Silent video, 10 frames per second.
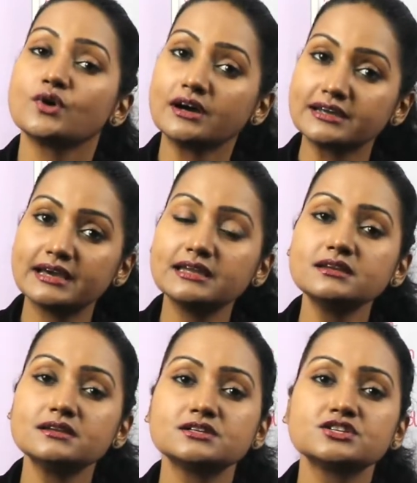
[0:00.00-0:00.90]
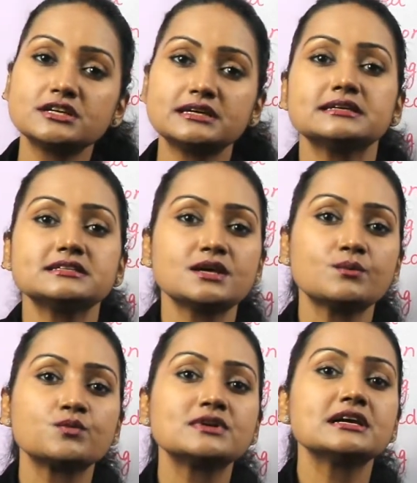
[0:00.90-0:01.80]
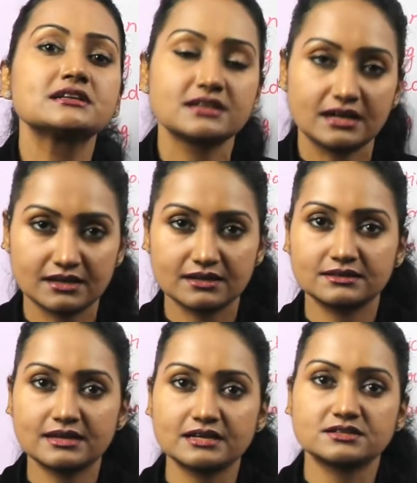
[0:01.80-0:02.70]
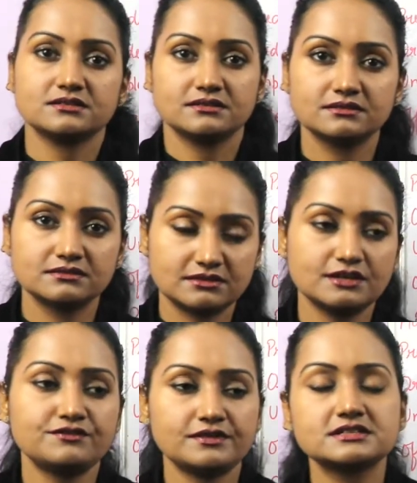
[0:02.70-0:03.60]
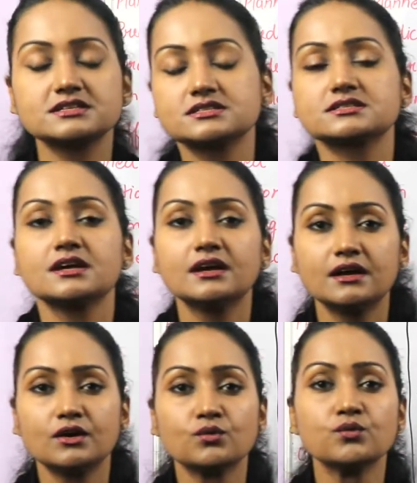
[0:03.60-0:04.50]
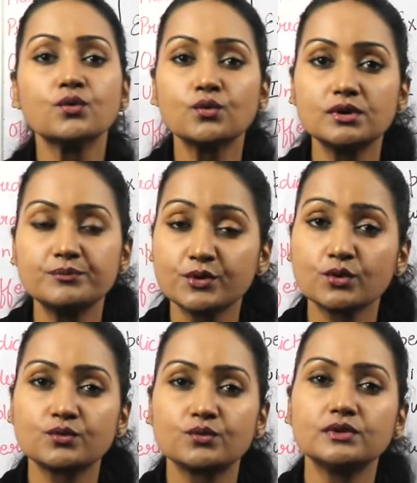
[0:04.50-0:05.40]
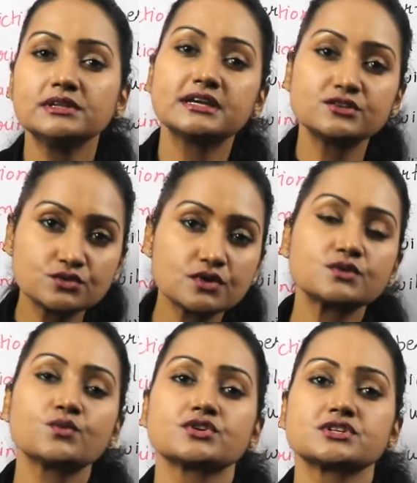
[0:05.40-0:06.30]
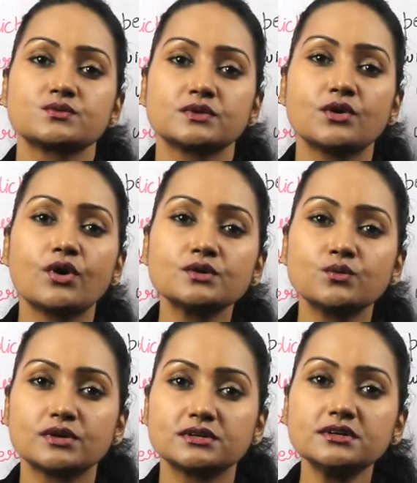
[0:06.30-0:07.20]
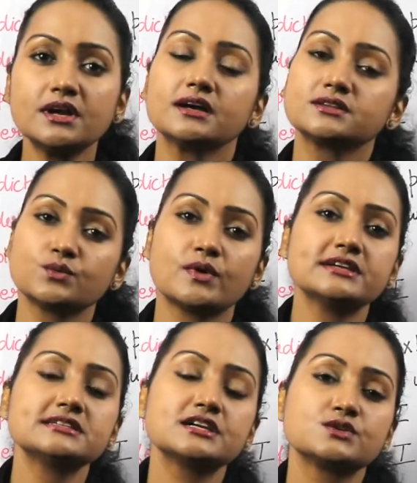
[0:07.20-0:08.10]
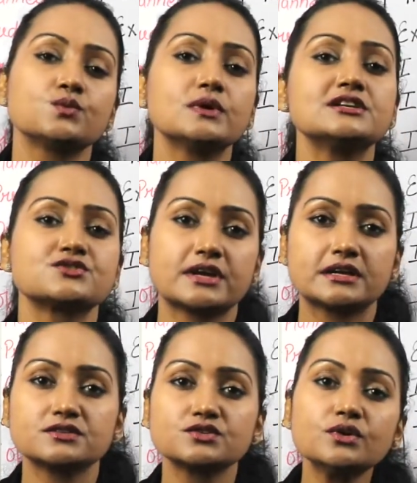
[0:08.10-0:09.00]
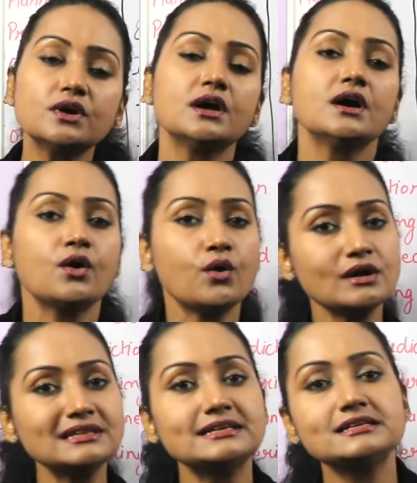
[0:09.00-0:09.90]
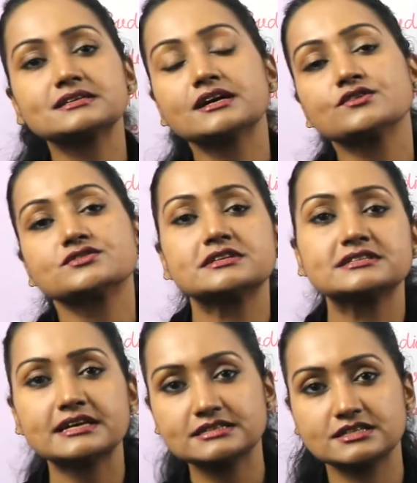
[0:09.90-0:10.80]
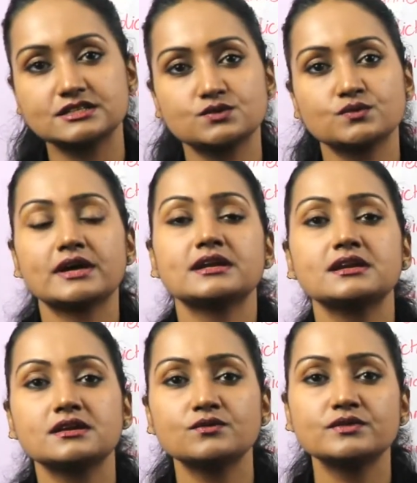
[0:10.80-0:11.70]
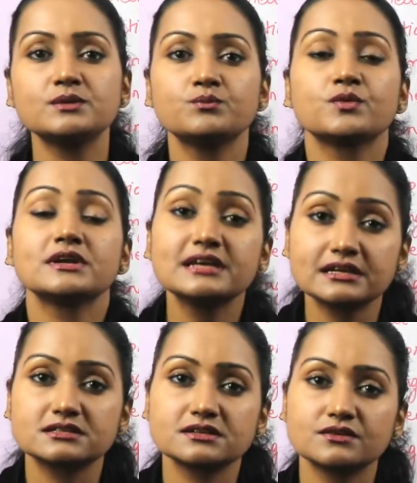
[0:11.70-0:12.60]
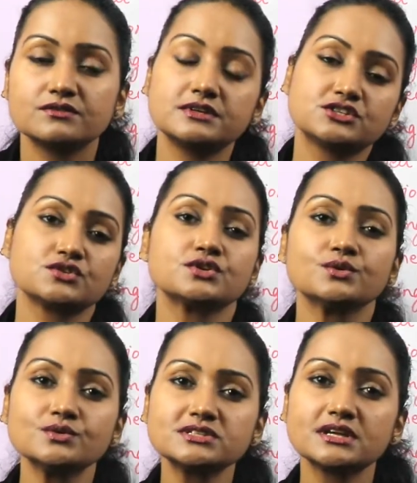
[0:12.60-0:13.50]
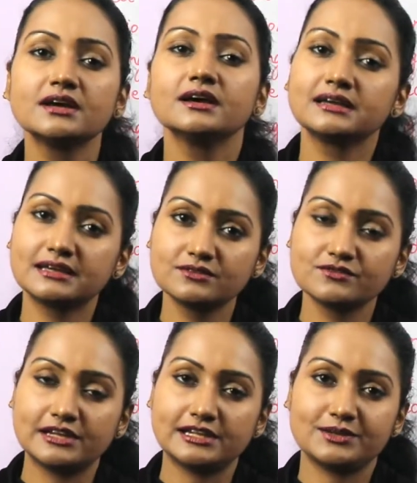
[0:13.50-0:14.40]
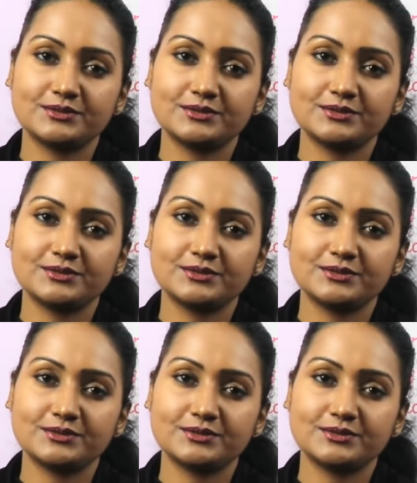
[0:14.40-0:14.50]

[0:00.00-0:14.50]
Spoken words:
again, she is predicting that if it is wool, pure wool, then do not wash it with hot water, otherwise it will shrink. So all these kind of sentences wherein we predict, we should use will.